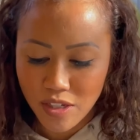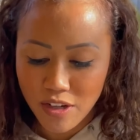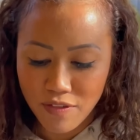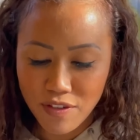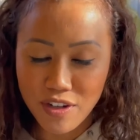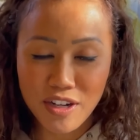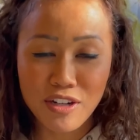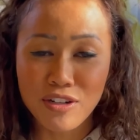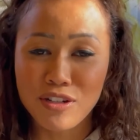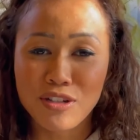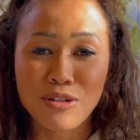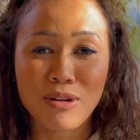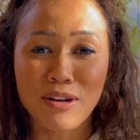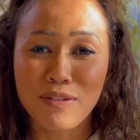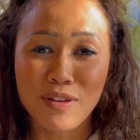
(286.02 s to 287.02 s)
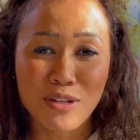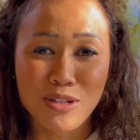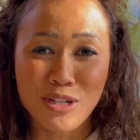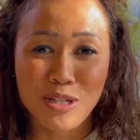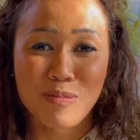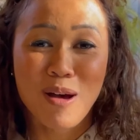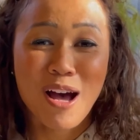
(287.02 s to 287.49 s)
if you're here, just do everything
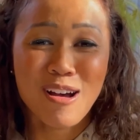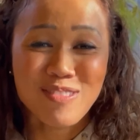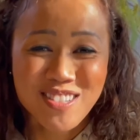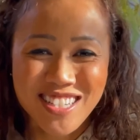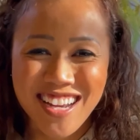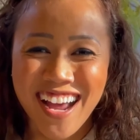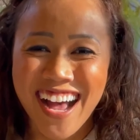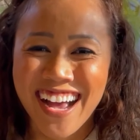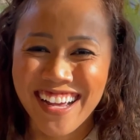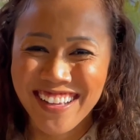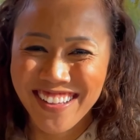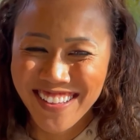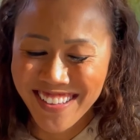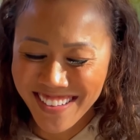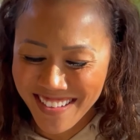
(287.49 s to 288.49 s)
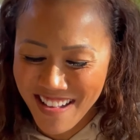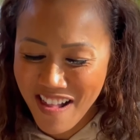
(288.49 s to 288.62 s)
cheese puff style.